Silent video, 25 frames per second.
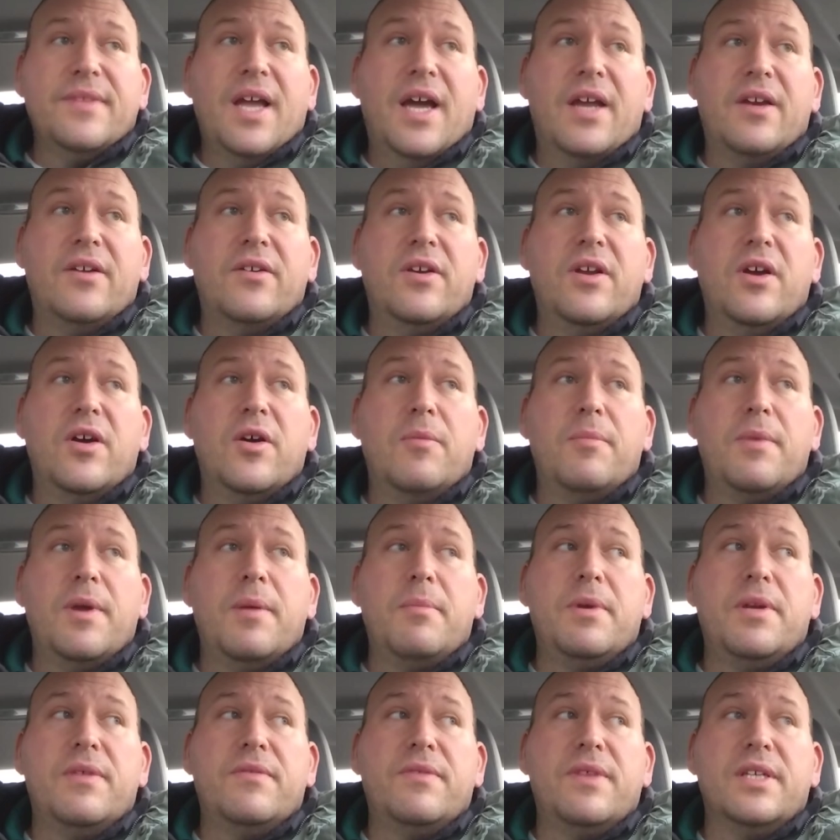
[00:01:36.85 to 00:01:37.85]
I don't know,
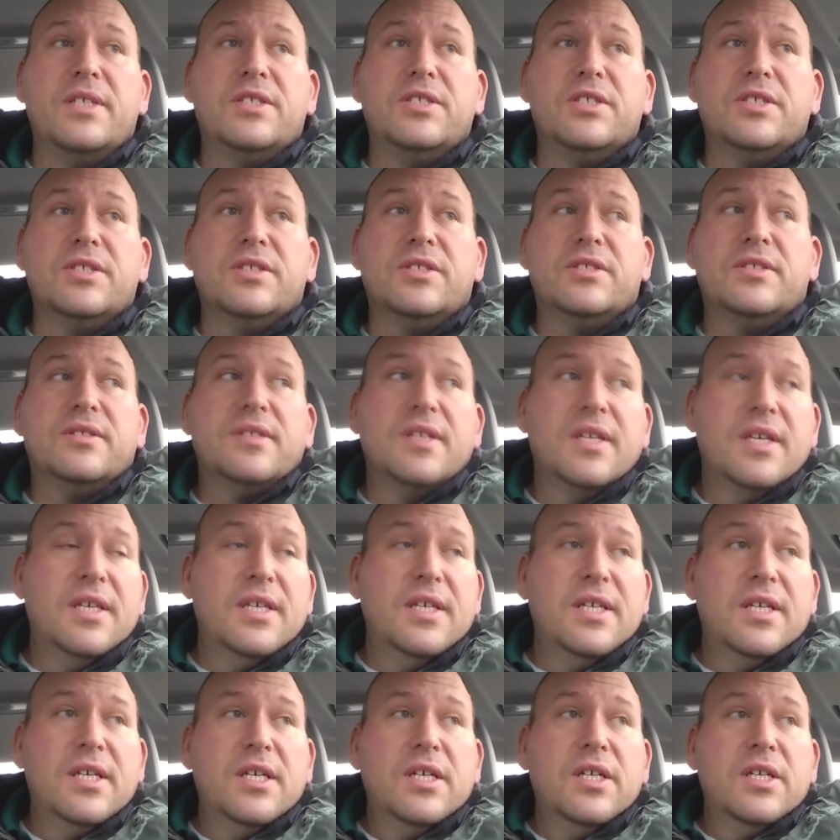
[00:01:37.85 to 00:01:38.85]
maybe they just
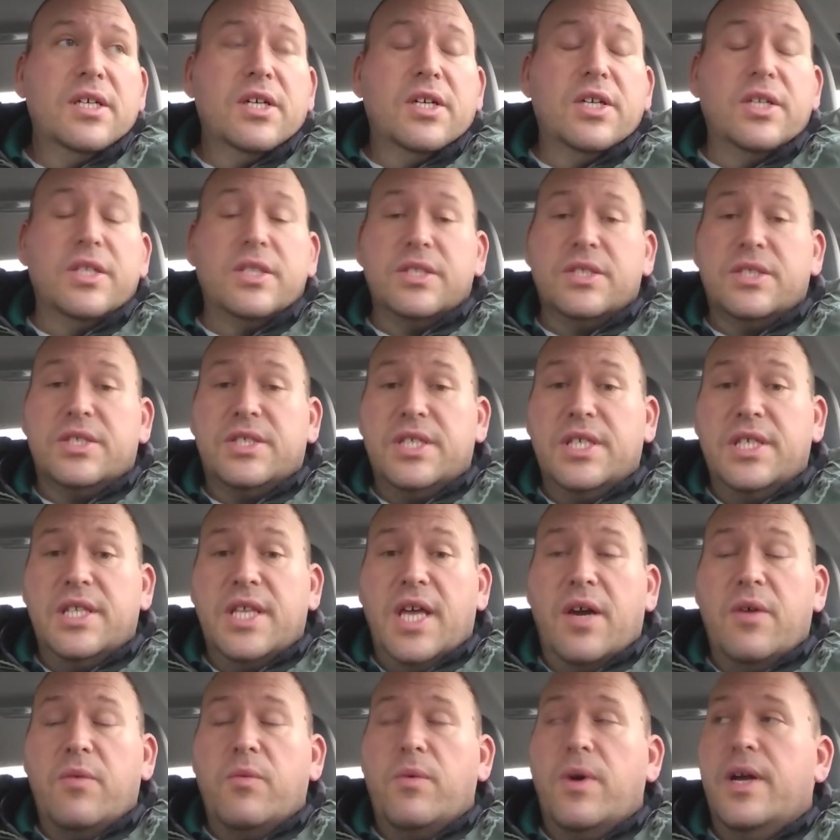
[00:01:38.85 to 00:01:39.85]
couldn't see
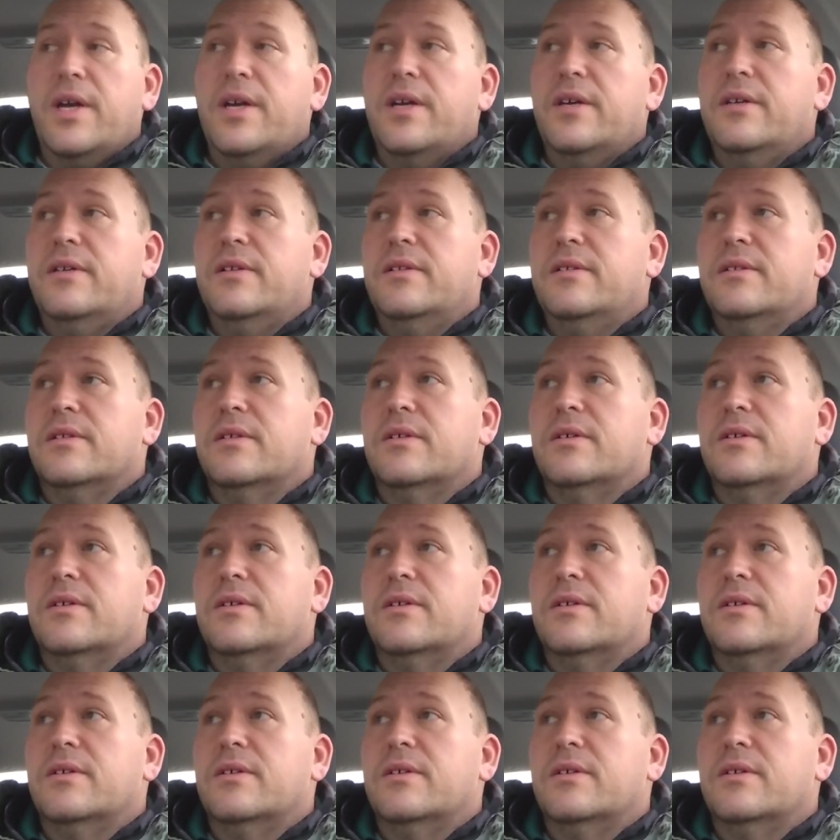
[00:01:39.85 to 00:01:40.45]
that well,